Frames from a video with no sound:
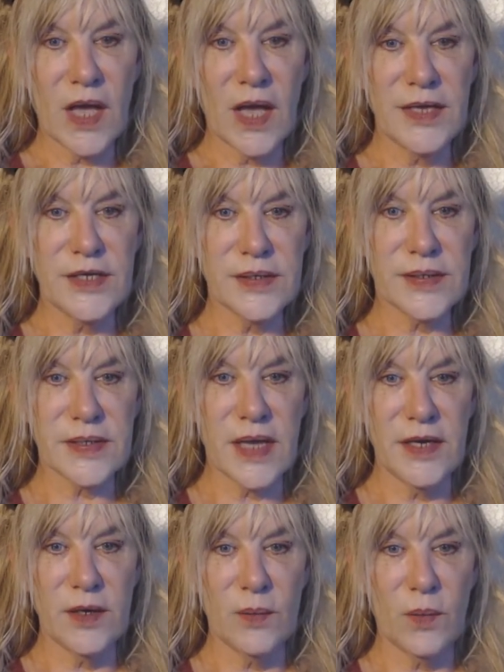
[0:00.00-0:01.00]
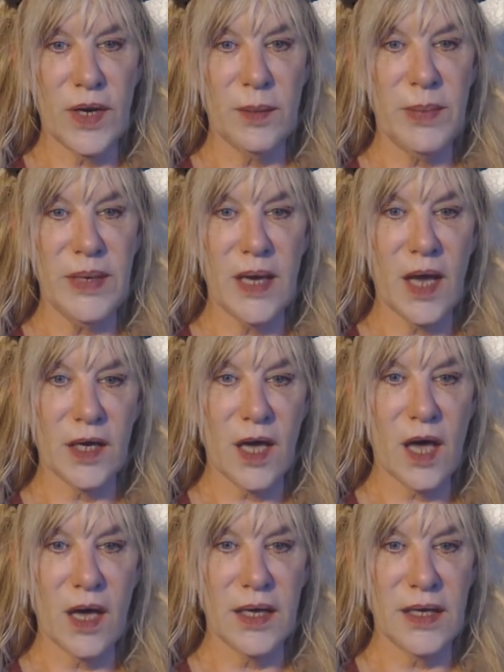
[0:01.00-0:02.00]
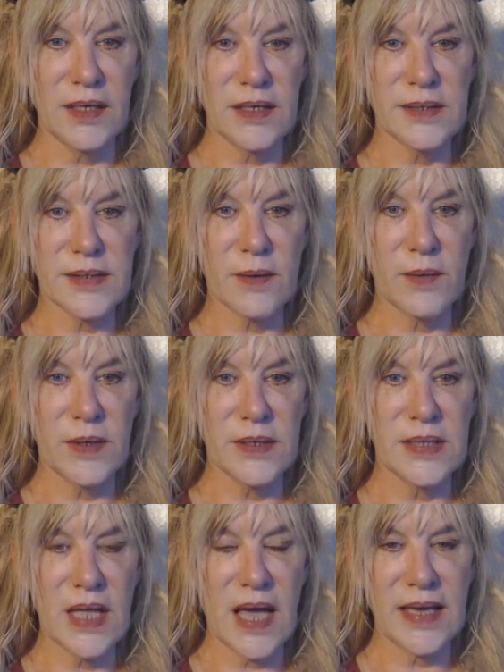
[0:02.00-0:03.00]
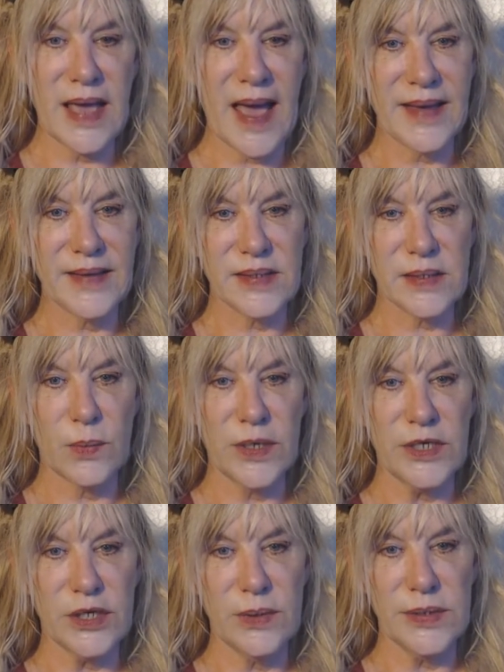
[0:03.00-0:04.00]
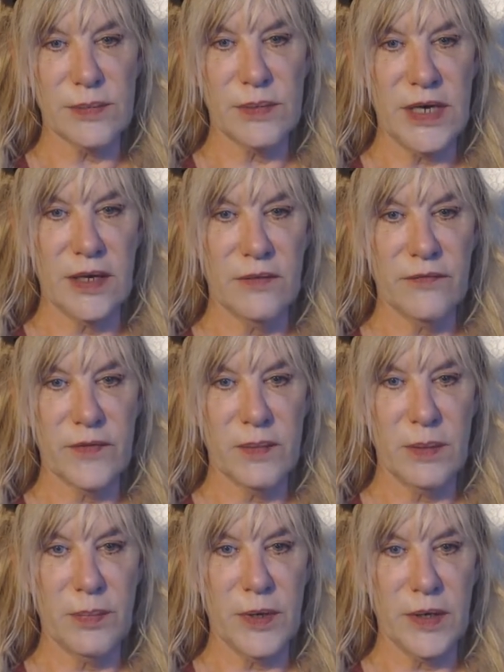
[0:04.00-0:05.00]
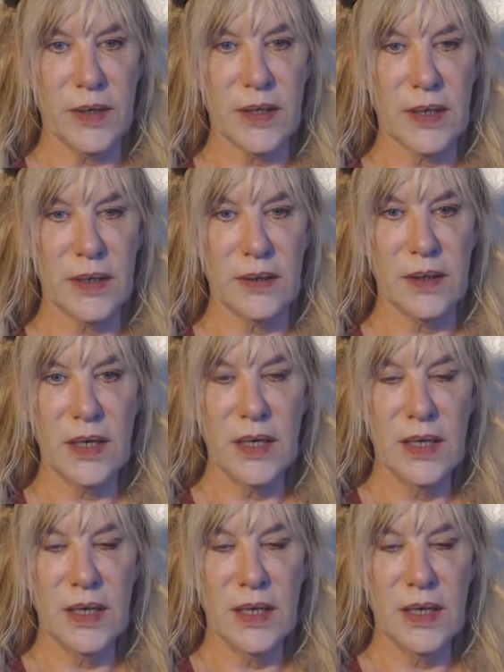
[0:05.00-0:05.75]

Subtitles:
I didn't want to be unkind, so I asked why she was reading from the book, and